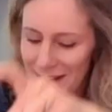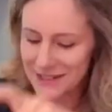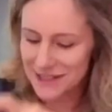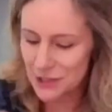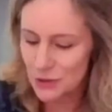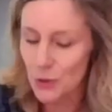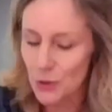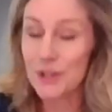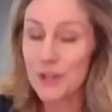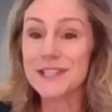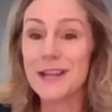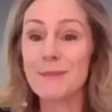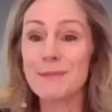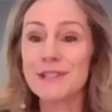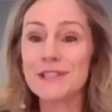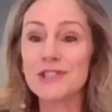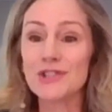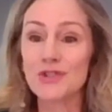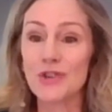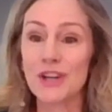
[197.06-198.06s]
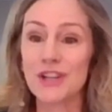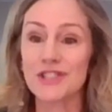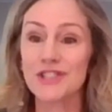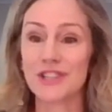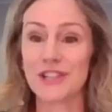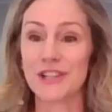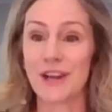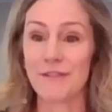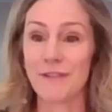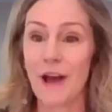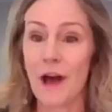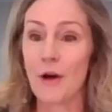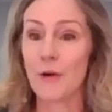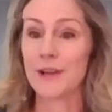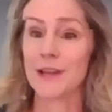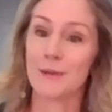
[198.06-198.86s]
own lava lamp. Demonstration of how